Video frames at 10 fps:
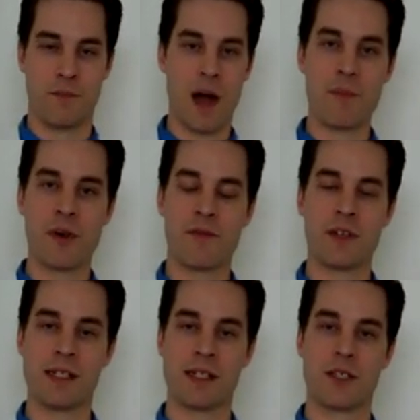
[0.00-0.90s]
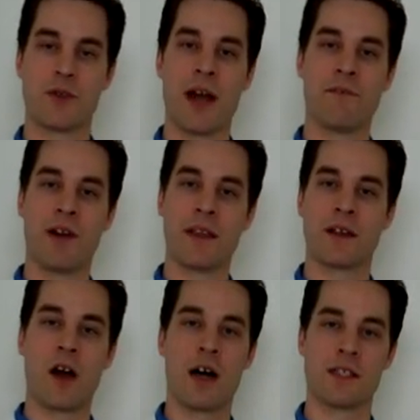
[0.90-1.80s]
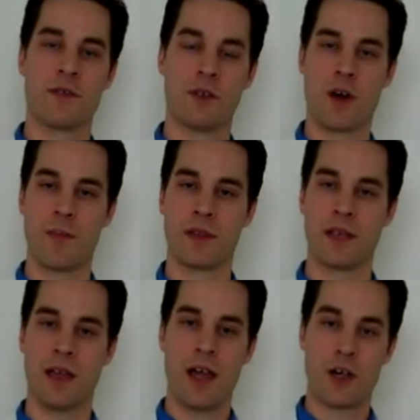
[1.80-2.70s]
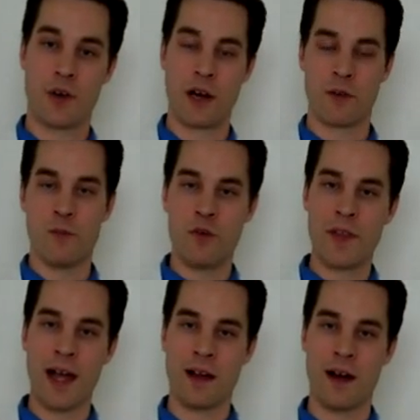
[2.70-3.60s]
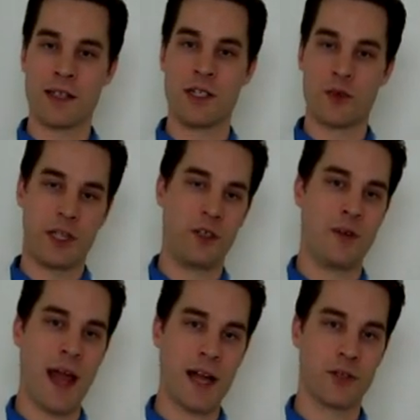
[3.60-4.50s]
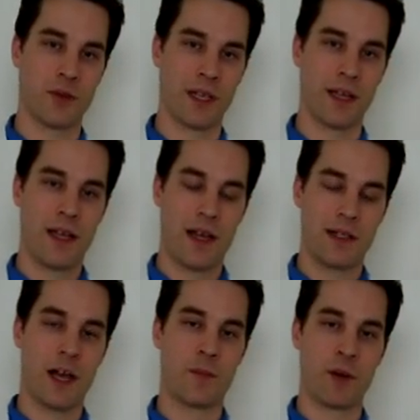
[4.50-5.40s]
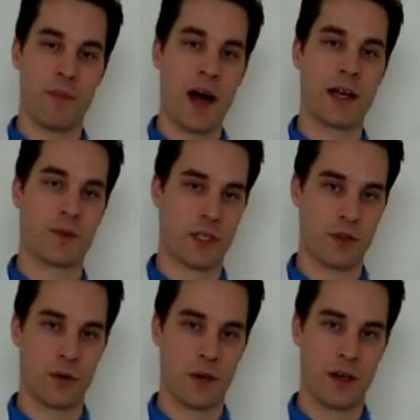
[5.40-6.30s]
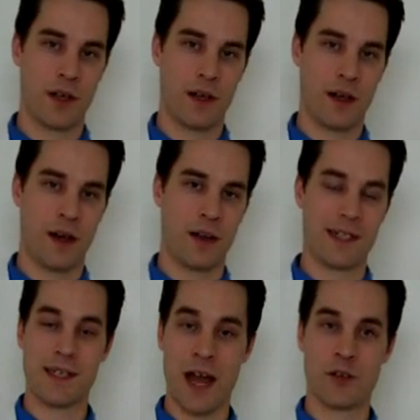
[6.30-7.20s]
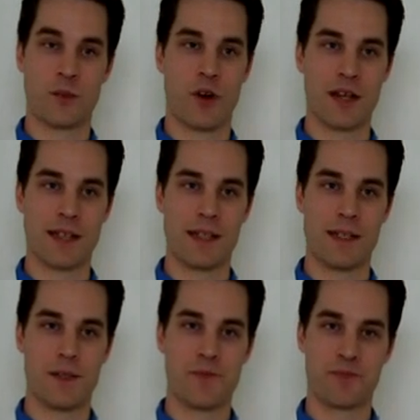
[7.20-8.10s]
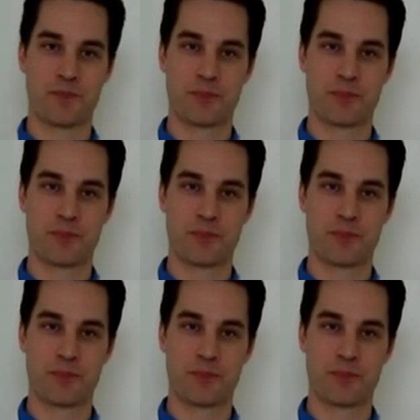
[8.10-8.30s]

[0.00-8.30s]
My preference is to try to find the cause of the neuropathy, try to remove that cause, and treat you naturally to help your body restore its natural processes.